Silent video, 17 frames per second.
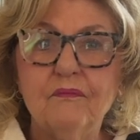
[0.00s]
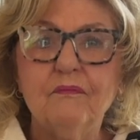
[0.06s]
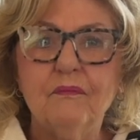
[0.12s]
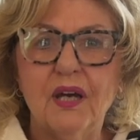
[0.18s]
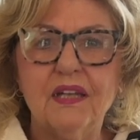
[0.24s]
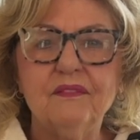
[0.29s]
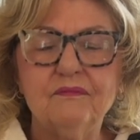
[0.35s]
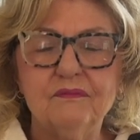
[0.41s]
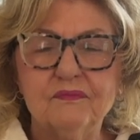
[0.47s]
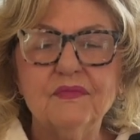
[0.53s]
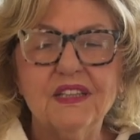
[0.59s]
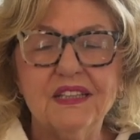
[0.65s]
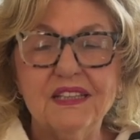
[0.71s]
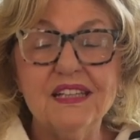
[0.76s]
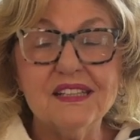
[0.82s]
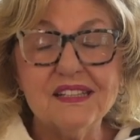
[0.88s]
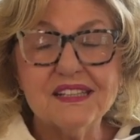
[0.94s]
but
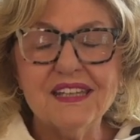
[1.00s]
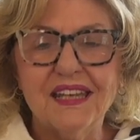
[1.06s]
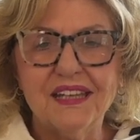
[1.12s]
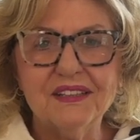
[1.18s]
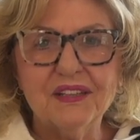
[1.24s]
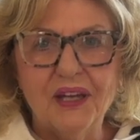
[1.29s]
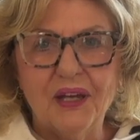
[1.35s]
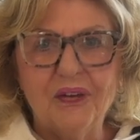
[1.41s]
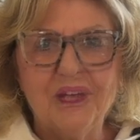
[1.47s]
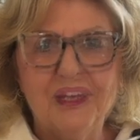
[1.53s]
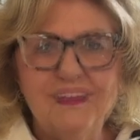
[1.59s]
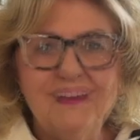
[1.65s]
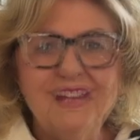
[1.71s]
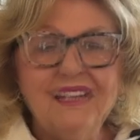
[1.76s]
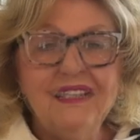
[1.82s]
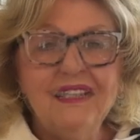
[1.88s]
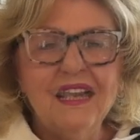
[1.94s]
it is Kent County. I
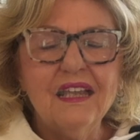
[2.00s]
mean,